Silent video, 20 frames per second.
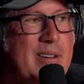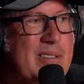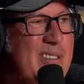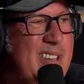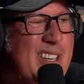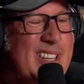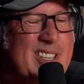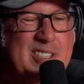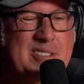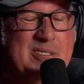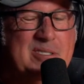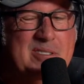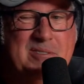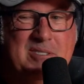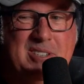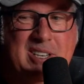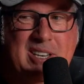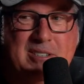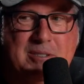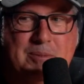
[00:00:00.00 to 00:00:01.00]
I think it's,
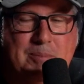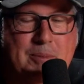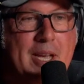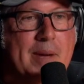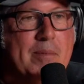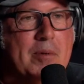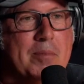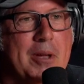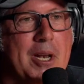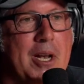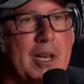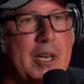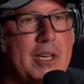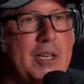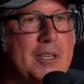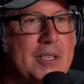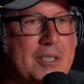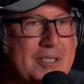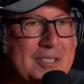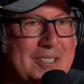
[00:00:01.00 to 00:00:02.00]
you know, it's become a bit
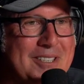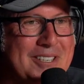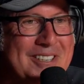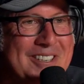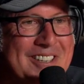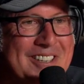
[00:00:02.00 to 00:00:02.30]
elitist.